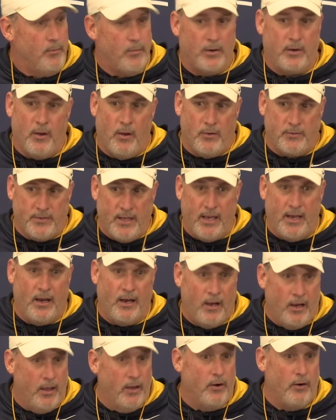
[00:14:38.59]
because they
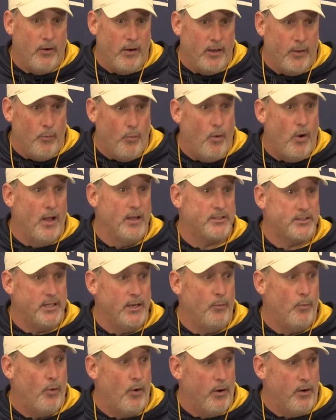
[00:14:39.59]
literally watched
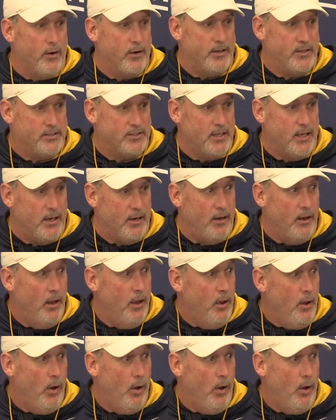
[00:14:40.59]
him work and said,